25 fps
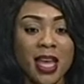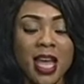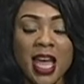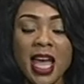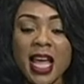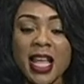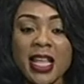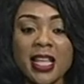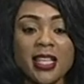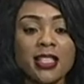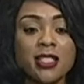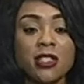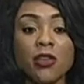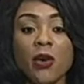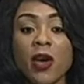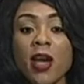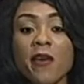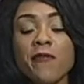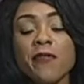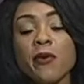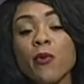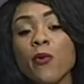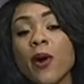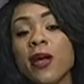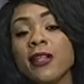It's not
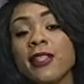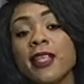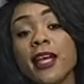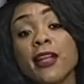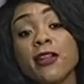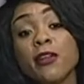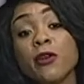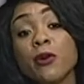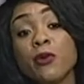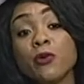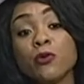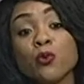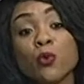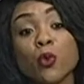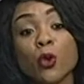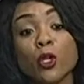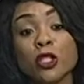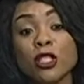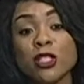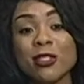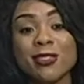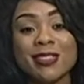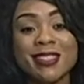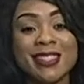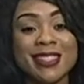everyone that knows
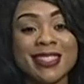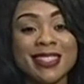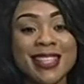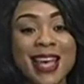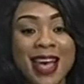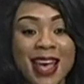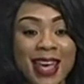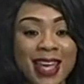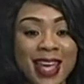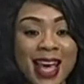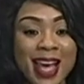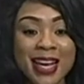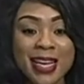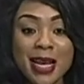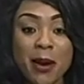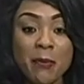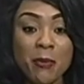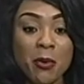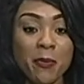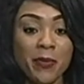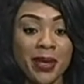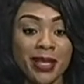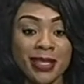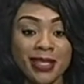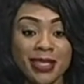what to say. At that
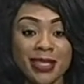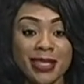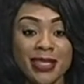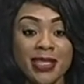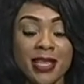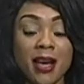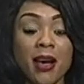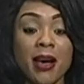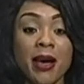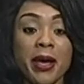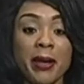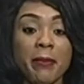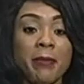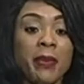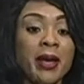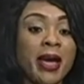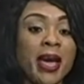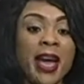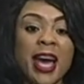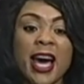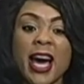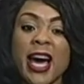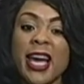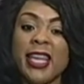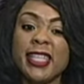moment in time,
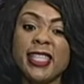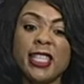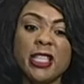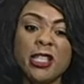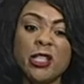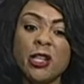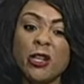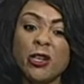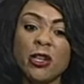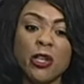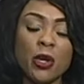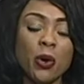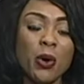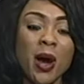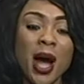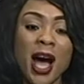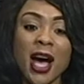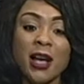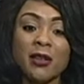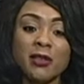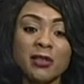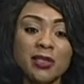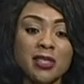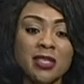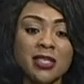I did not know
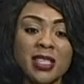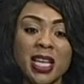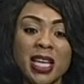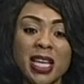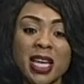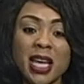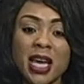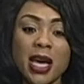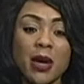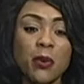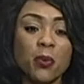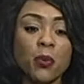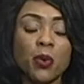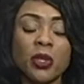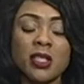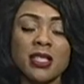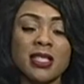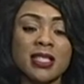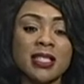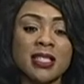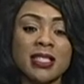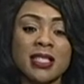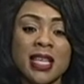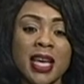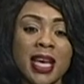how to say it and what
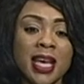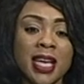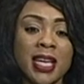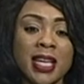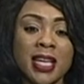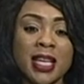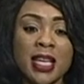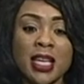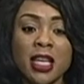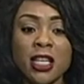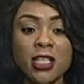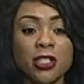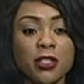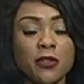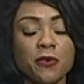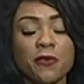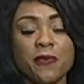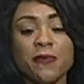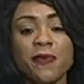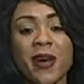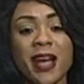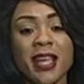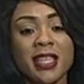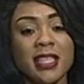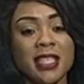to say to
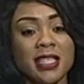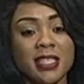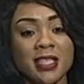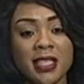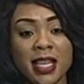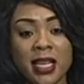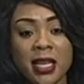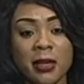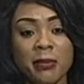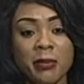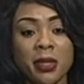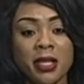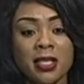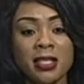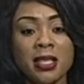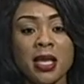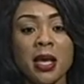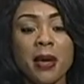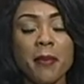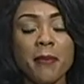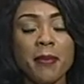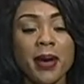fight these enemies.